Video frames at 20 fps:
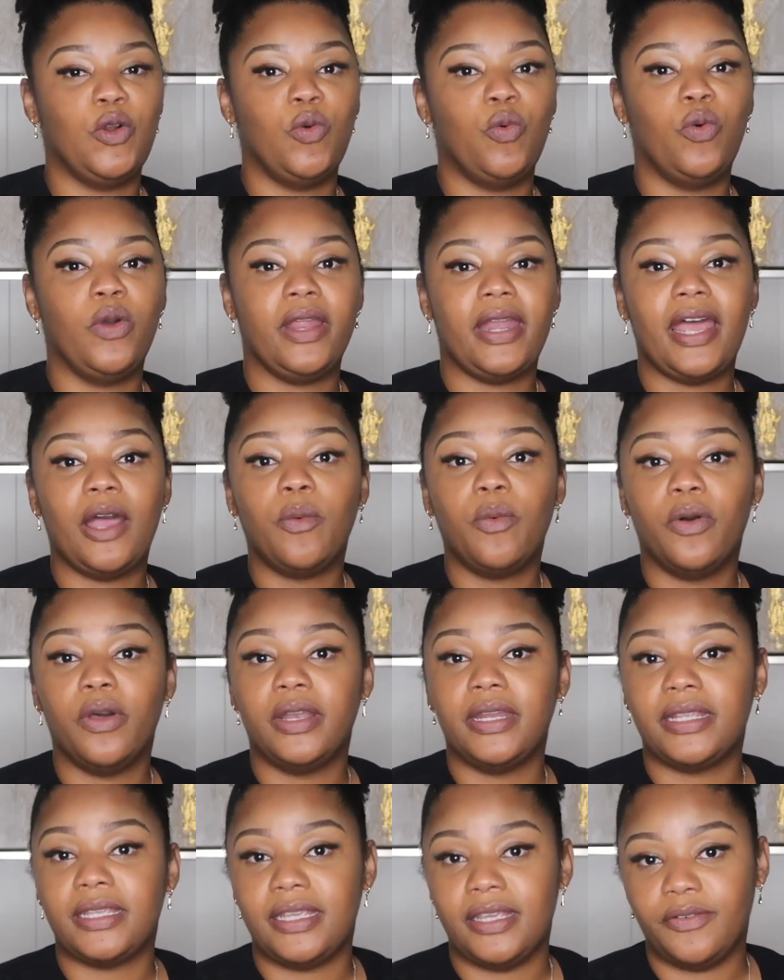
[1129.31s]
when I
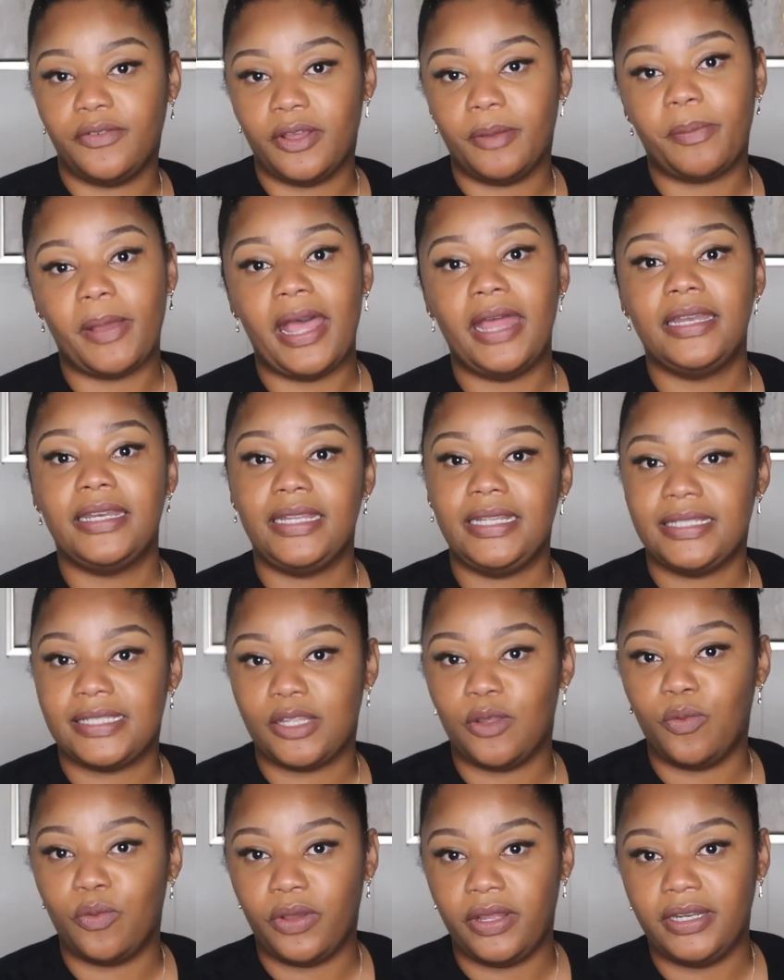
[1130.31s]
want to give up, I need
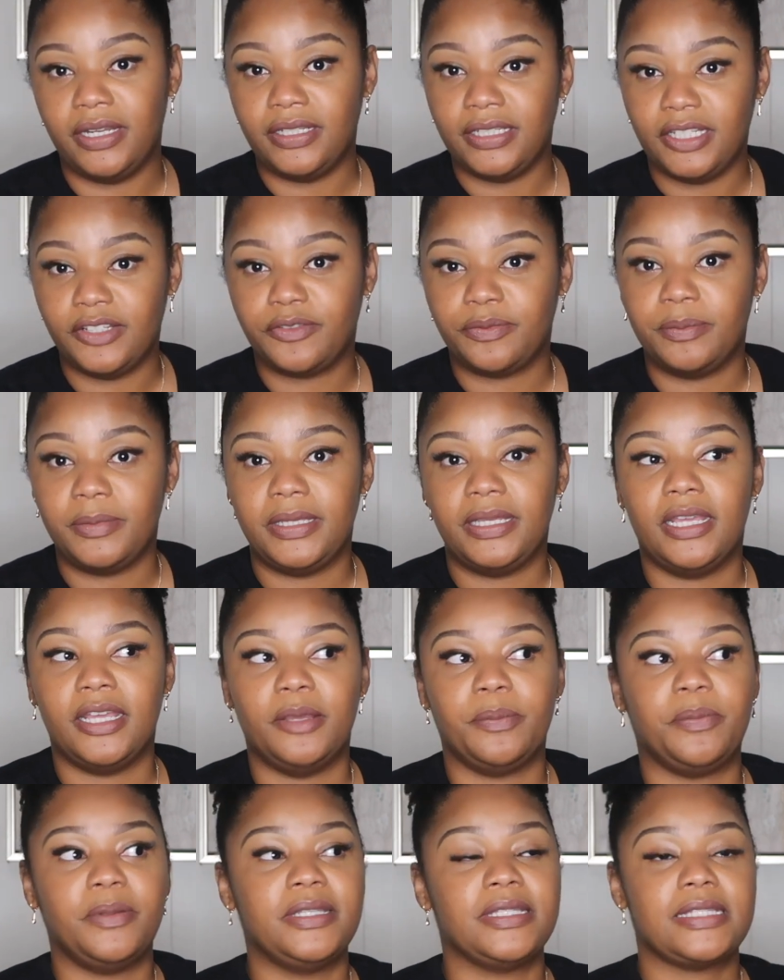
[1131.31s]
someone to lift me
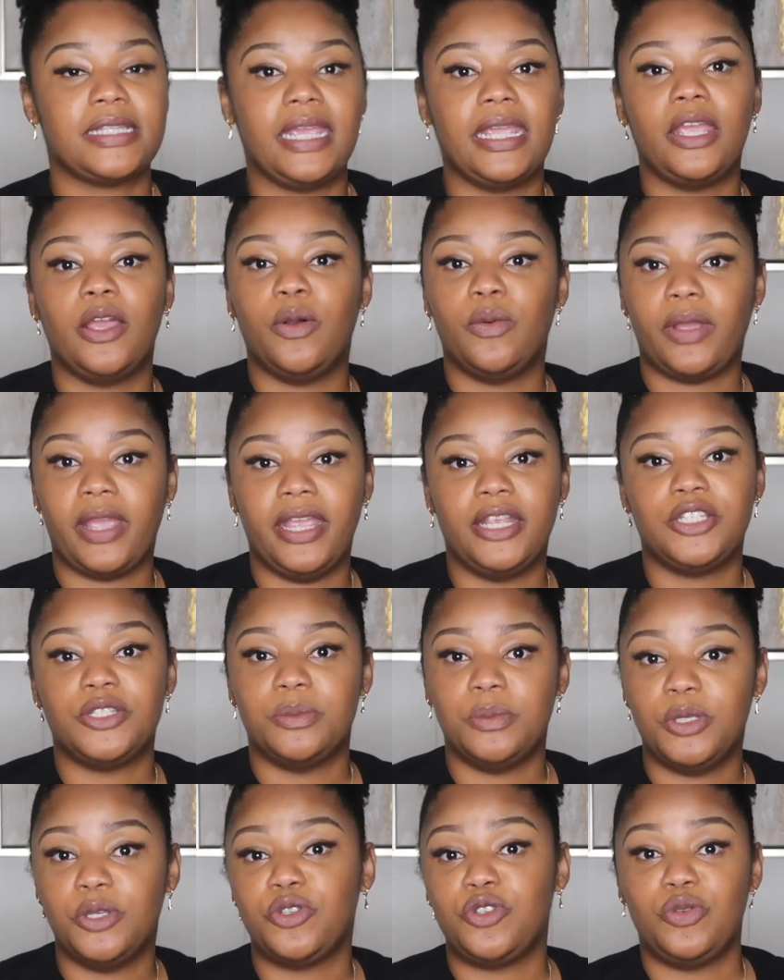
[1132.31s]
up and say, okay,
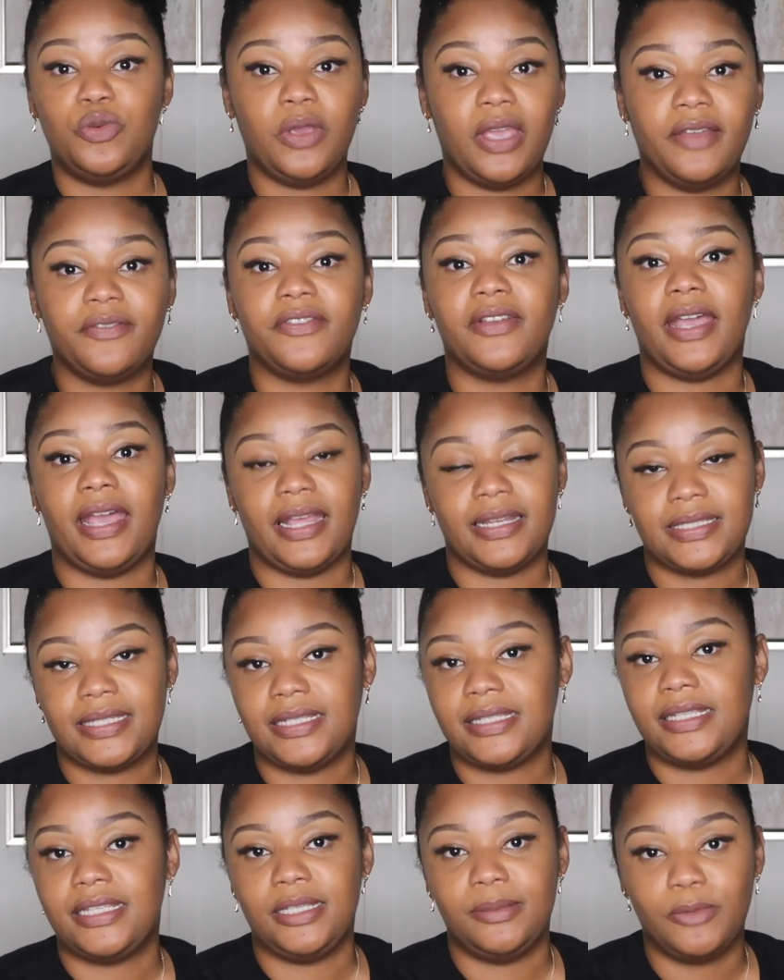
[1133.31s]
Jamelle, you have got
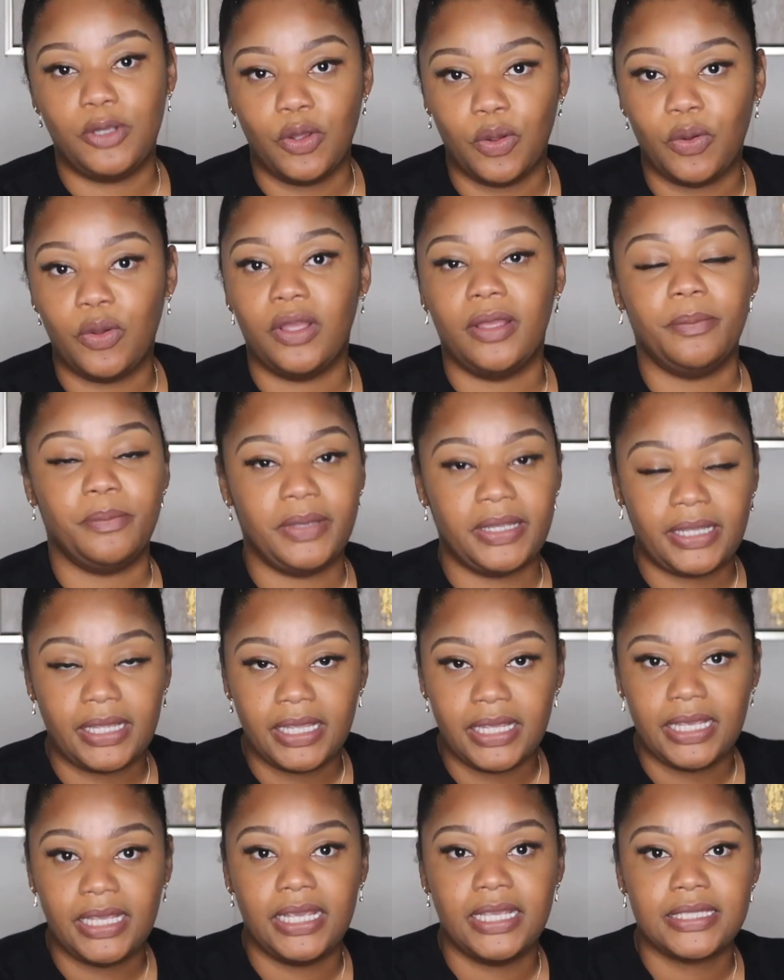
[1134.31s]
to keep going,
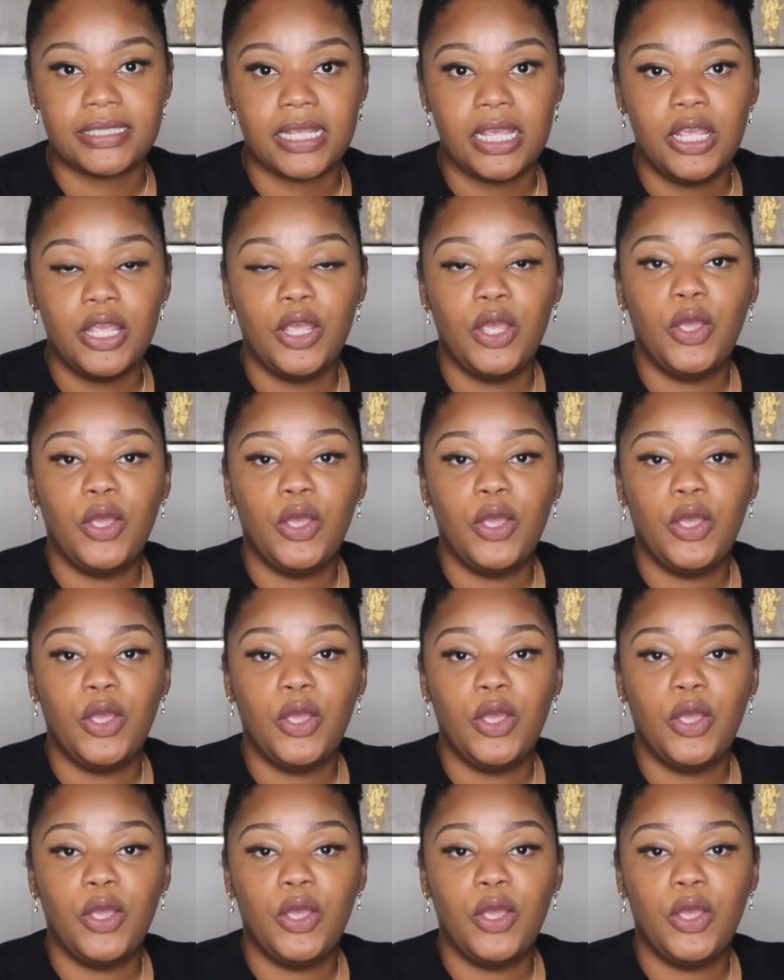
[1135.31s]
because